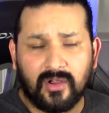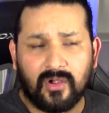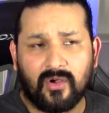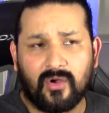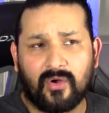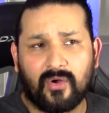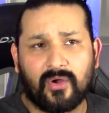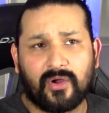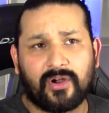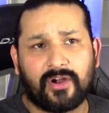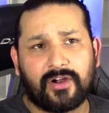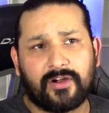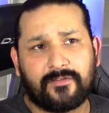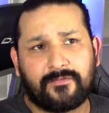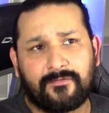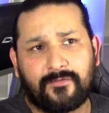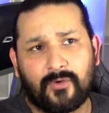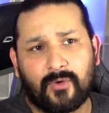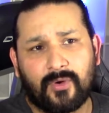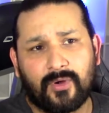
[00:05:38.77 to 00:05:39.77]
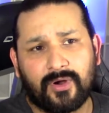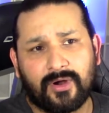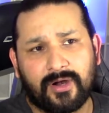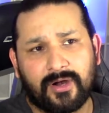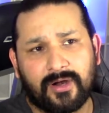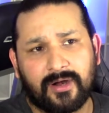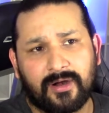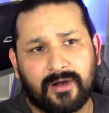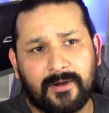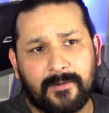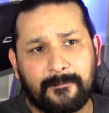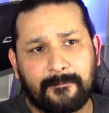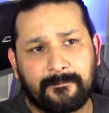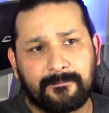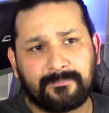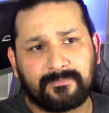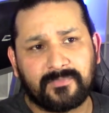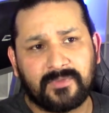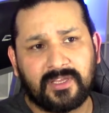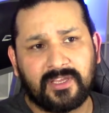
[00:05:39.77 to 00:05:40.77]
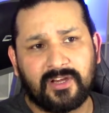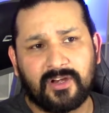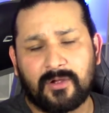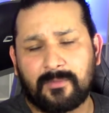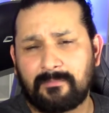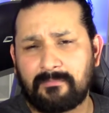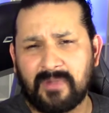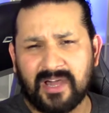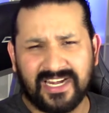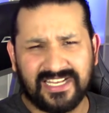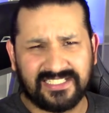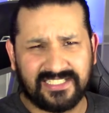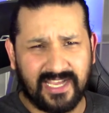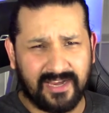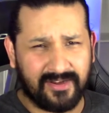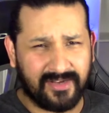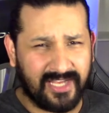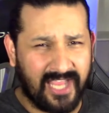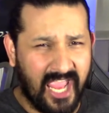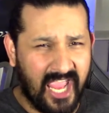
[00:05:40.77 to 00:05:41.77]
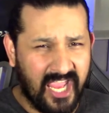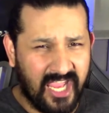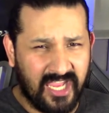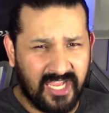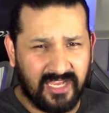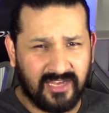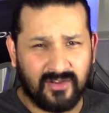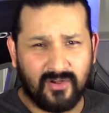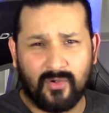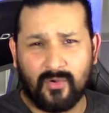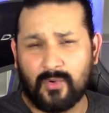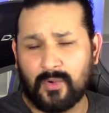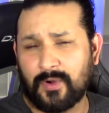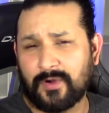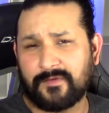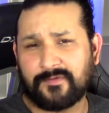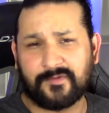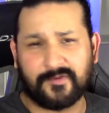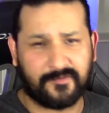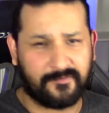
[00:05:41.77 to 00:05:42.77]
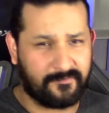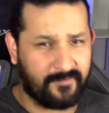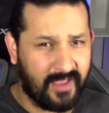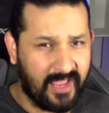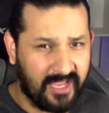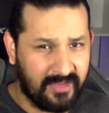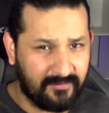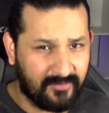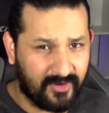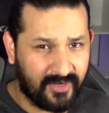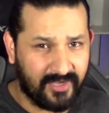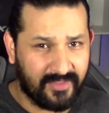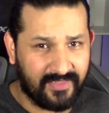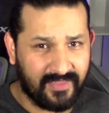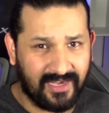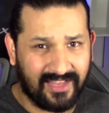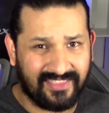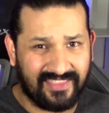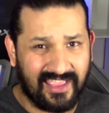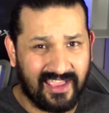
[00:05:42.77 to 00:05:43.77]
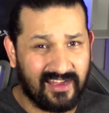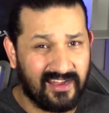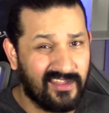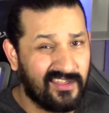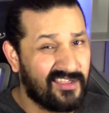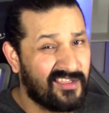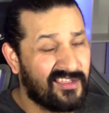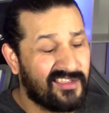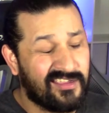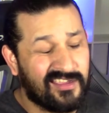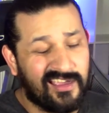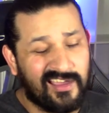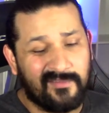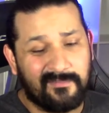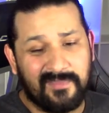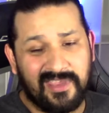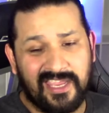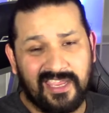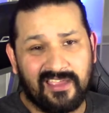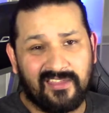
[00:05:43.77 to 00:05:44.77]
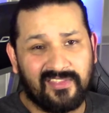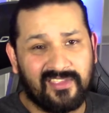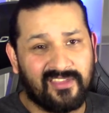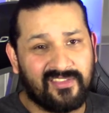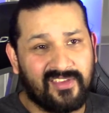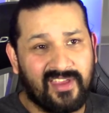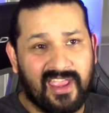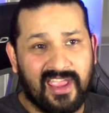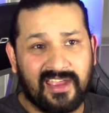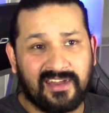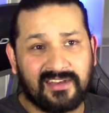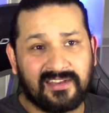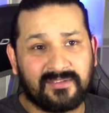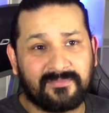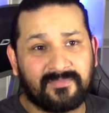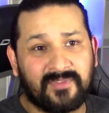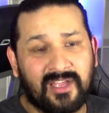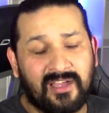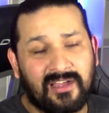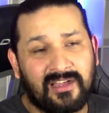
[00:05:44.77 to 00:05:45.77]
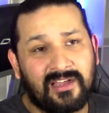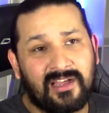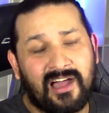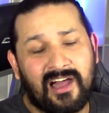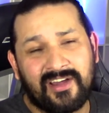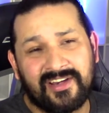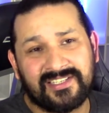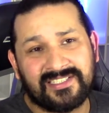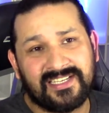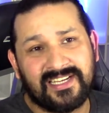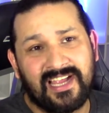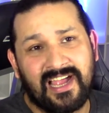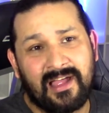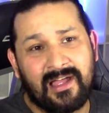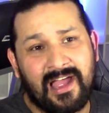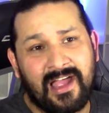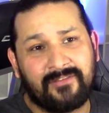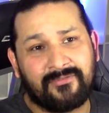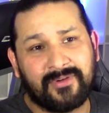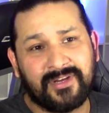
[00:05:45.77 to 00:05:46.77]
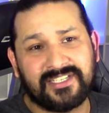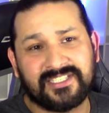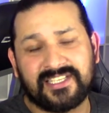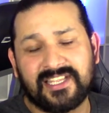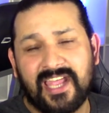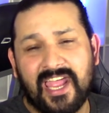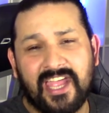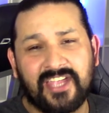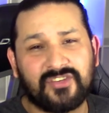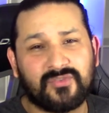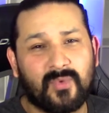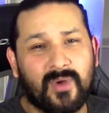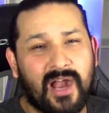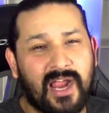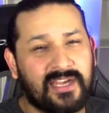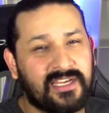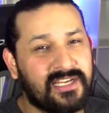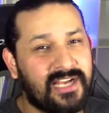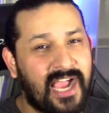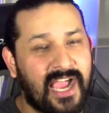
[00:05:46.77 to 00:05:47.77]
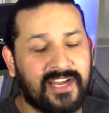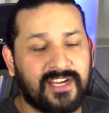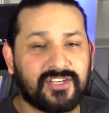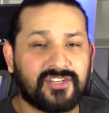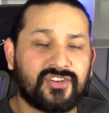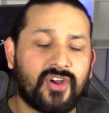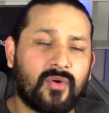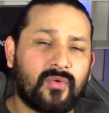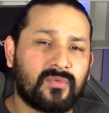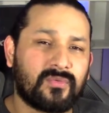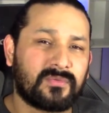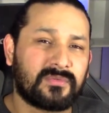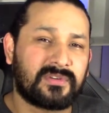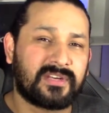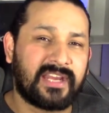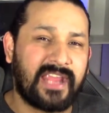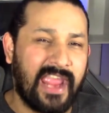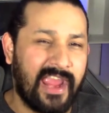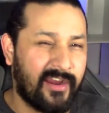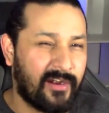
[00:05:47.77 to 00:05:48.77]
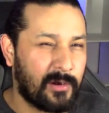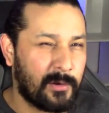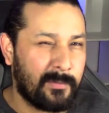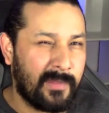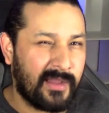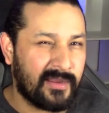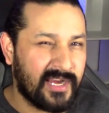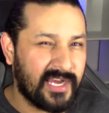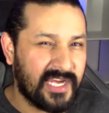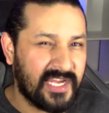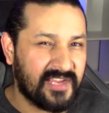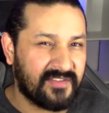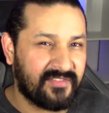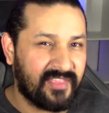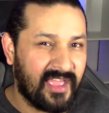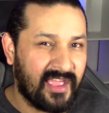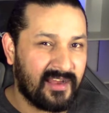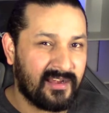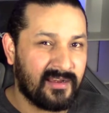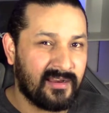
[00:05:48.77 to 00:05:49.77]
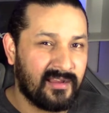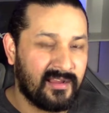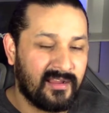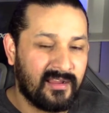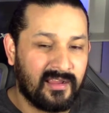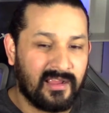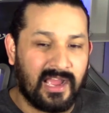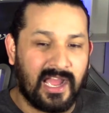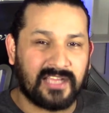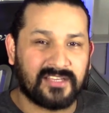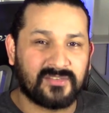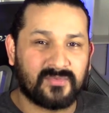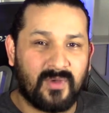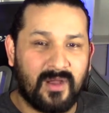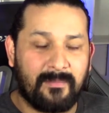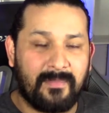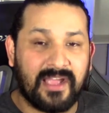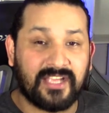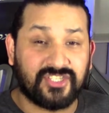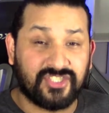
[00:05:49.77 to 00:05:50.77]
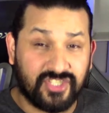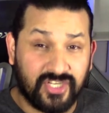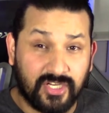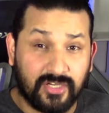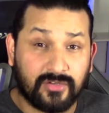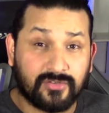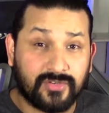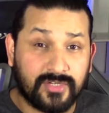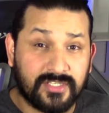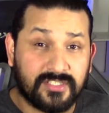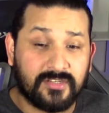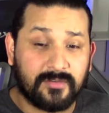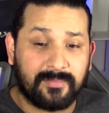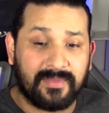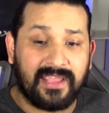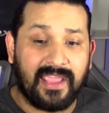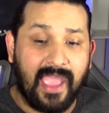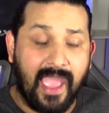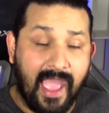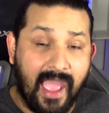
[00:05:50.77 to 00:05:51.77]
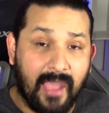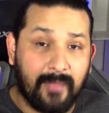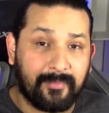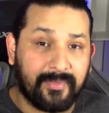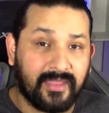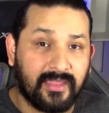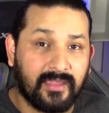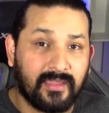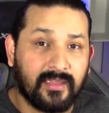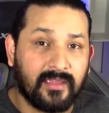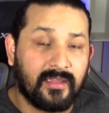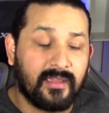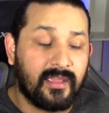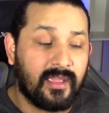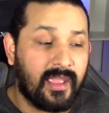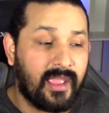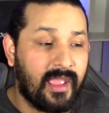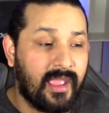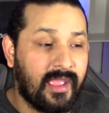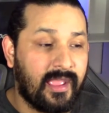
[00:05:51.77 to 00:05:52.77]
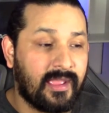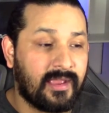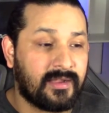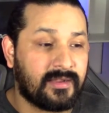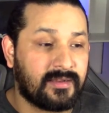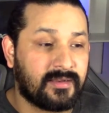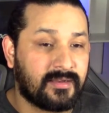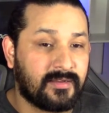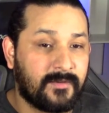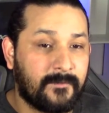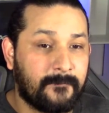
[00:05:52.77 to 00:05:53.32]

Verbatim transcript: or for you know monetary gain or for fame or anything like that. Me, on the other hand, uh, honestly, I, I've reached the age where I kind of don't care about any of that. I just want my children to be happy, and